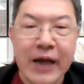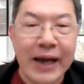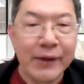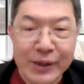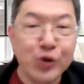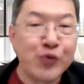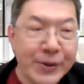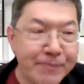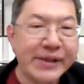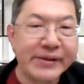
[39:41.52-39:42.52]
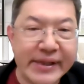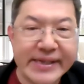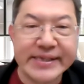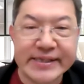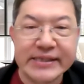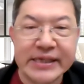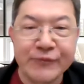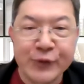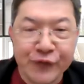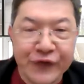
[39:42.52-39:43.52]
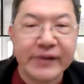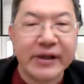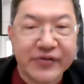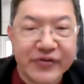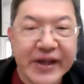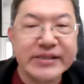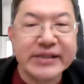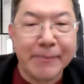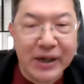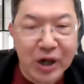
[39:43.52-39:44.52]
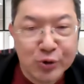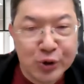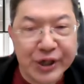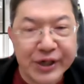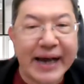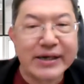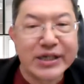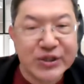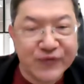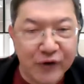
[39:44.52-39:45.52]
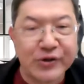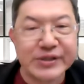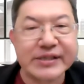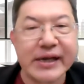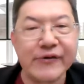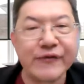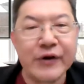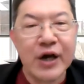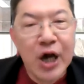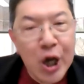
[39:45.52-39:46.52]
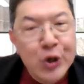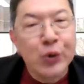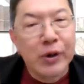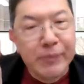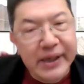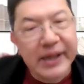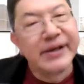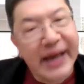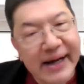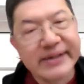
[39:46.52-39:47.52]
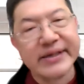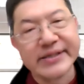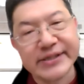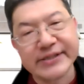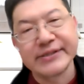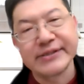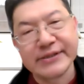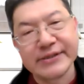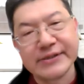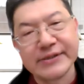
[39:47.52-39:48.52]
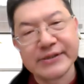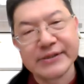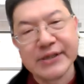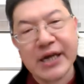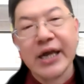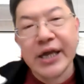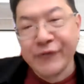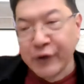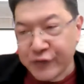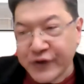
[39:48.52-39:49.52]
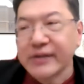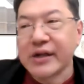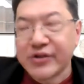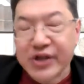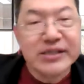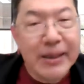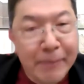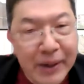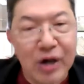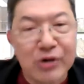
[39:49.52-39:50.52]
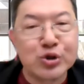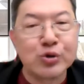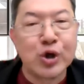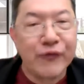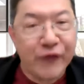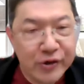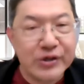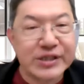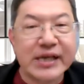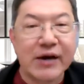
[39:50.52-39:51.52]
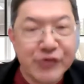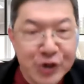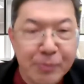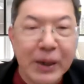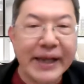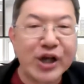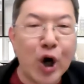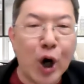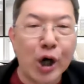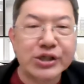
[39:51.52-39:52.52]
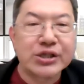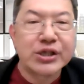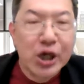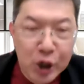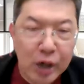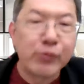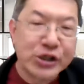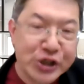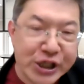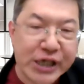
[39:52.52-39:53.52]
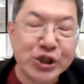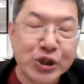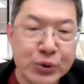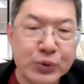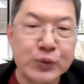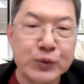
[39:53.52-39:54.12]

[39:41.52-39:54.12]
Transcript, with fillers: I want to repeat this. If you take the things that belong to the darkness for yourself, you will be in darkness. If you take the things that belong to God for yourself, you play God, God will judge you.